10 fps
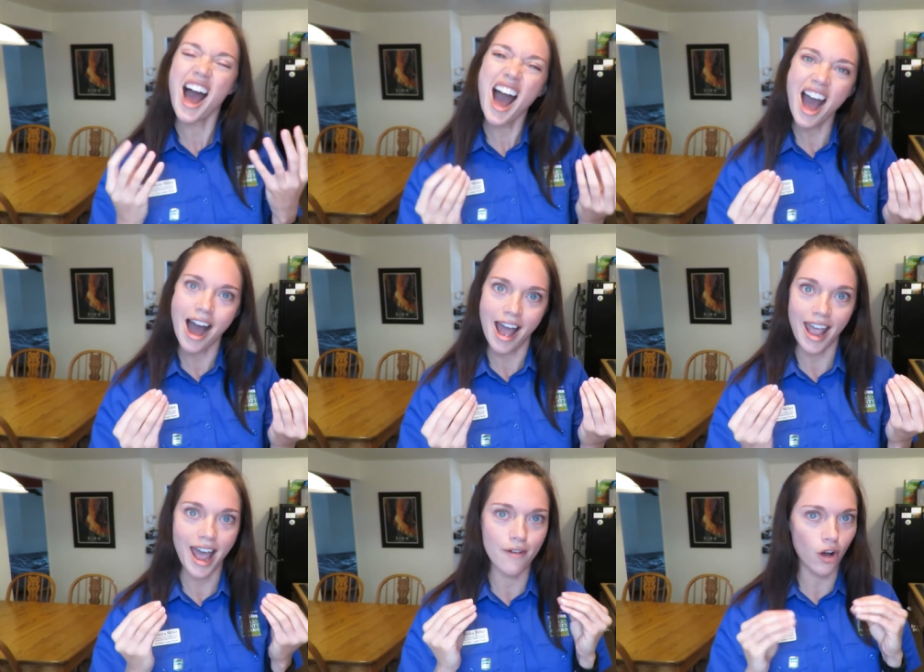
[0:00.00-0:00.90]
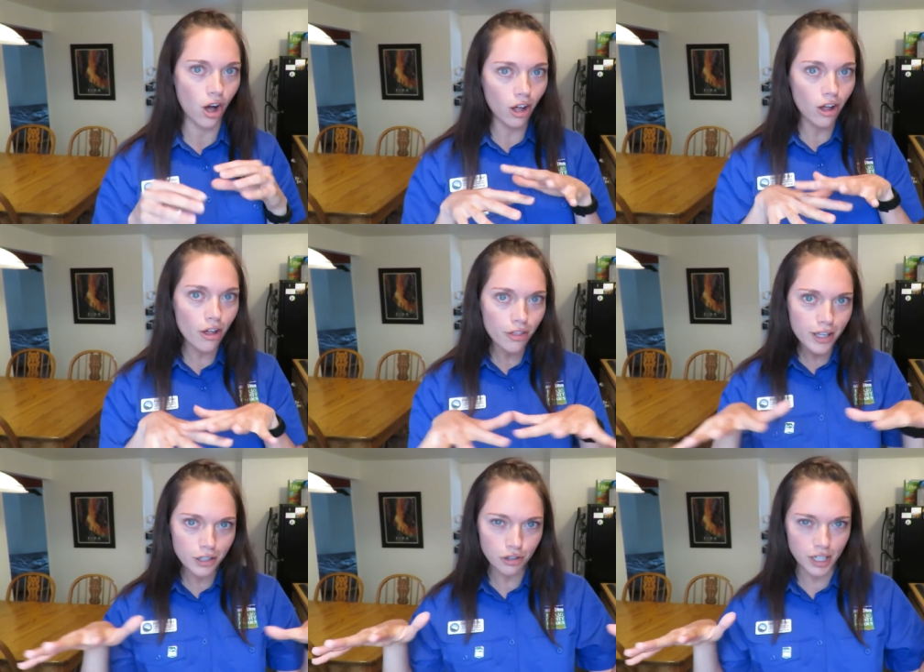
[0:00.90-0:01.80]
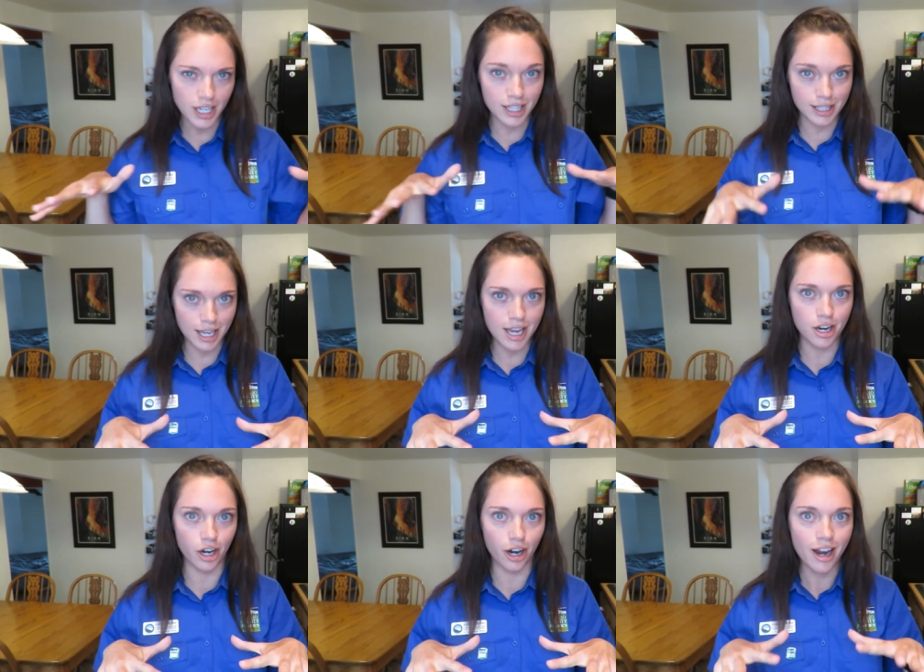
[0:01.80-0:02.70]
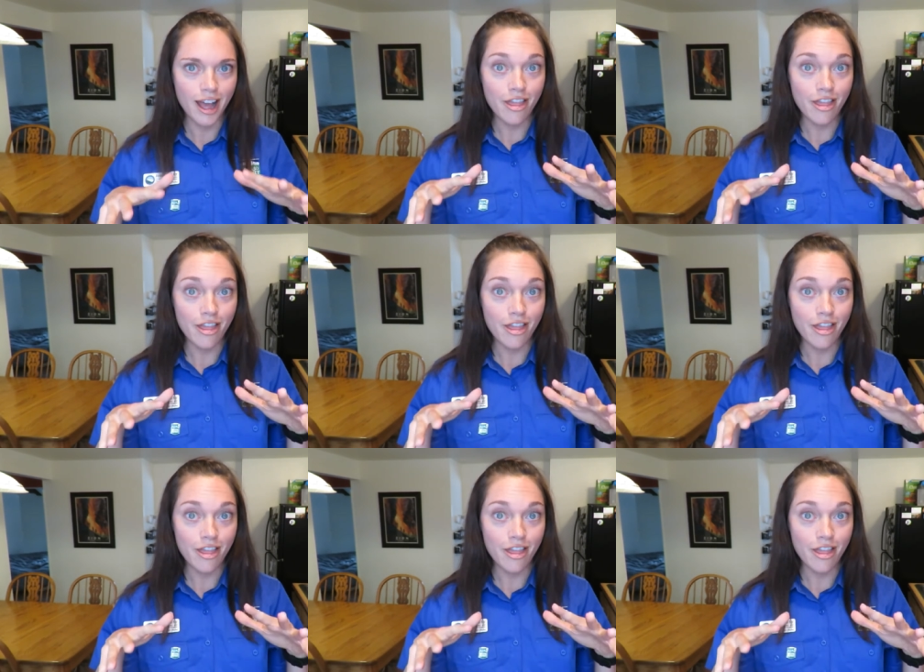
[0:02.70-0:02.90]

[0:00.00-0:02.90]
I have all the ingredients here